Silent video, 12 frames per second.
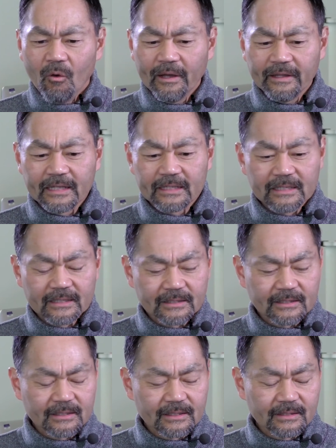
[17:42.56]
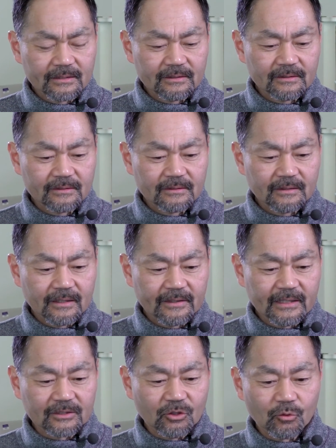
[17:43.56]
Well, I
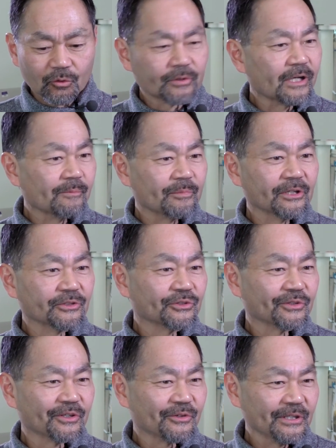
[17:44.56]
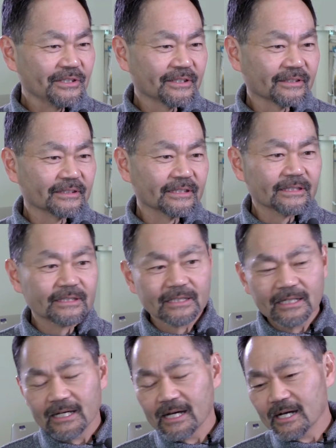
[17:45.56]
think local companies are increasingly
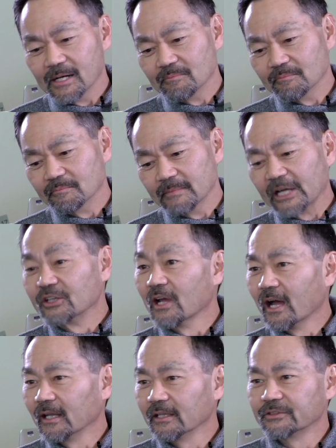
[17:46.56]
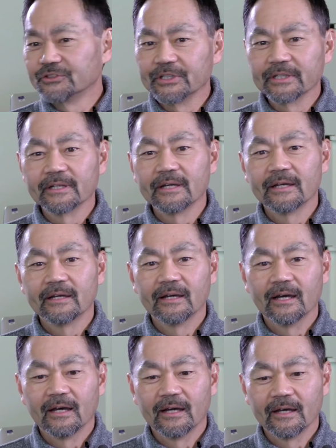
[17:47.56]
acknowledging
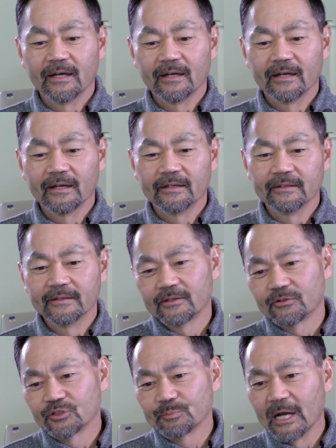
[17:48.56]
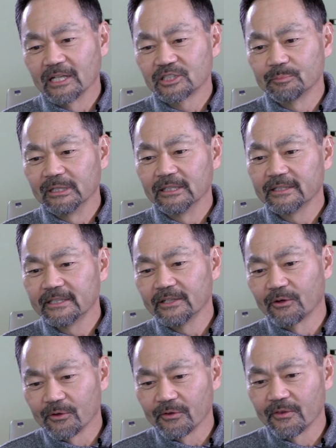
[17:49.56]
their responsibility
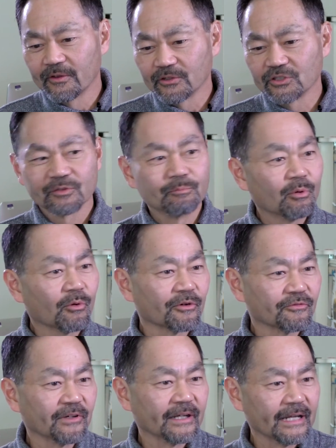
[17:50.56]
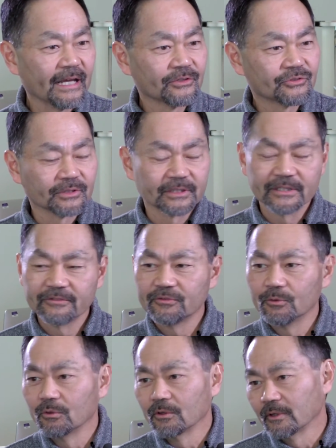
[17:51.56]
or their support financially
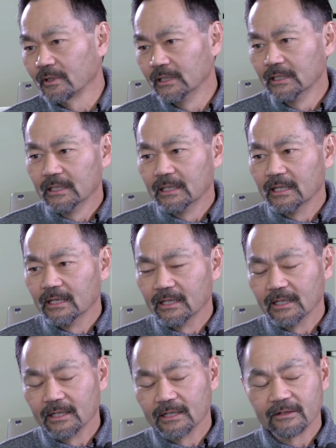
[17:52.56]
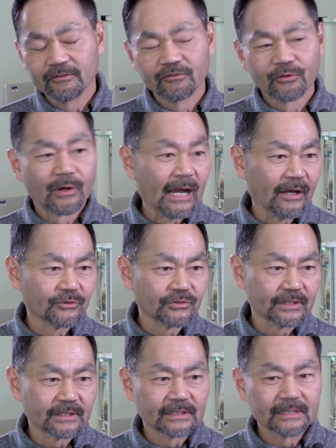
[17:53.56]
for
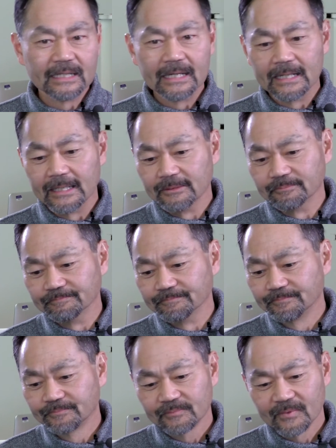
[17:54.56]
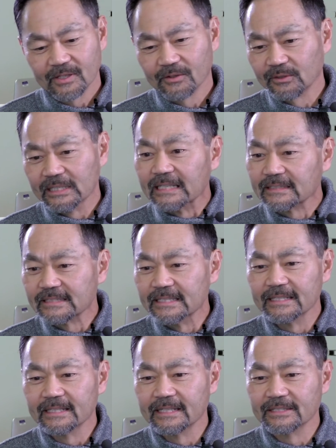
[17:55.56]
housing. You know,
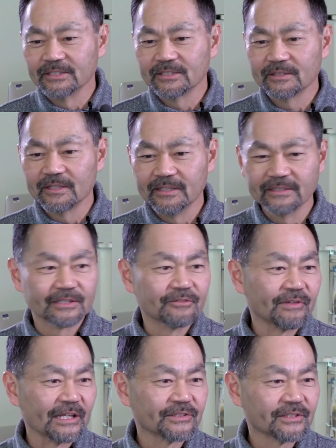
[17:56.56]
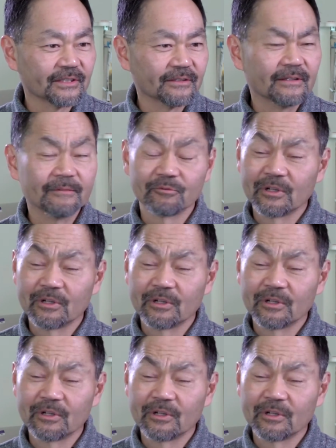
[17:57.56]
LinkedIn has invested